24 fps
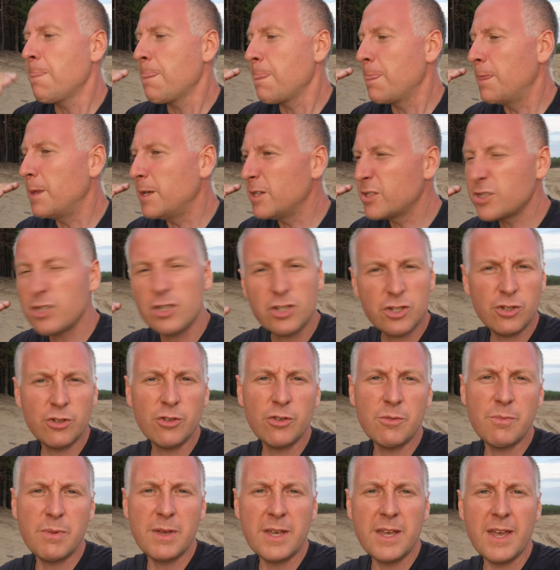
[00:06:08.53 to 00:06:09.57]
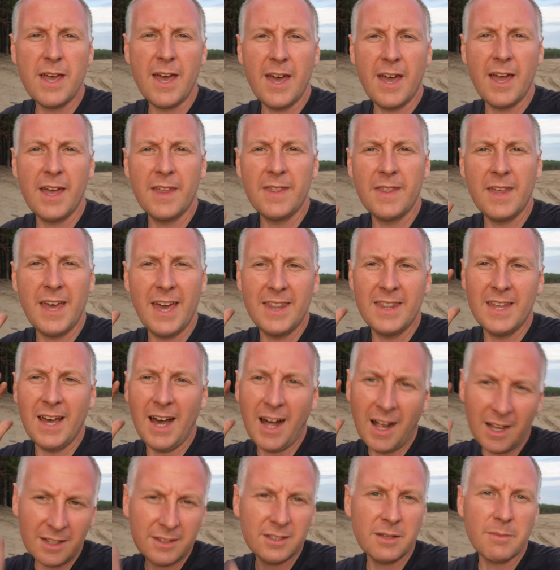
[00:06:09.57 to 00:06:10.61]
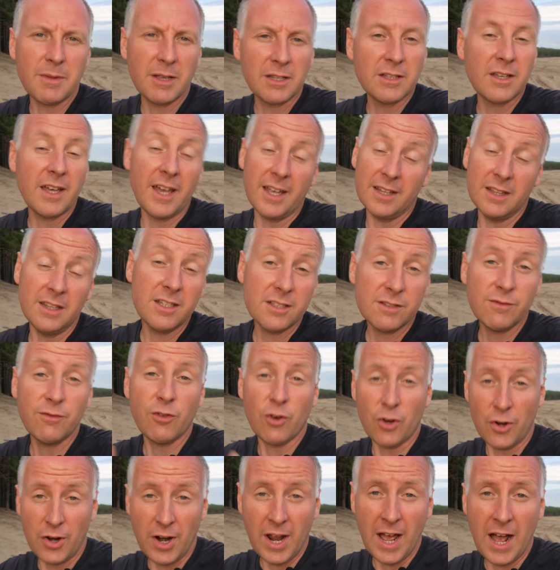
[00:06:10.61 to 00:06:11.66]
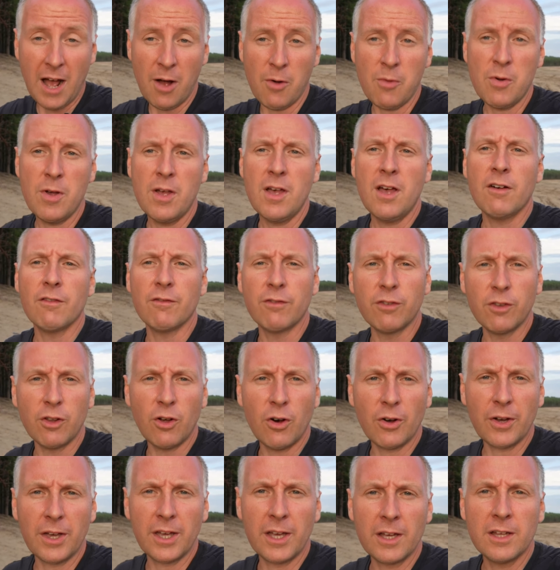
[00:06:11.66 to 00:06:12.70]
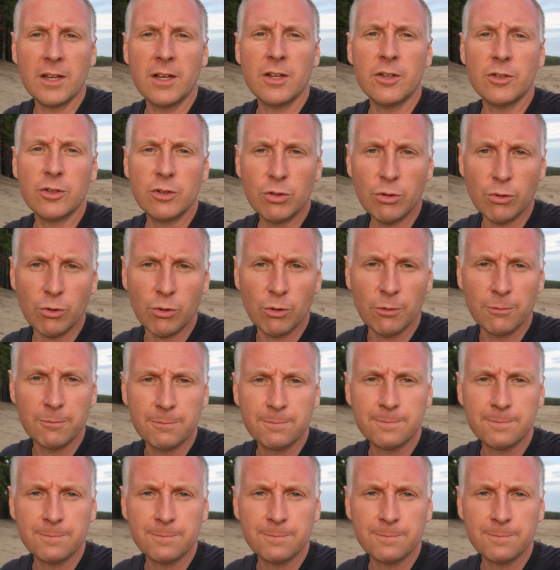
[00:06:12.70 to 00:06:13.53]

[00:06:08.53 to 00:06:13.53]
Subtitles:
This should be an ultimate, at least for now, vlogging tool.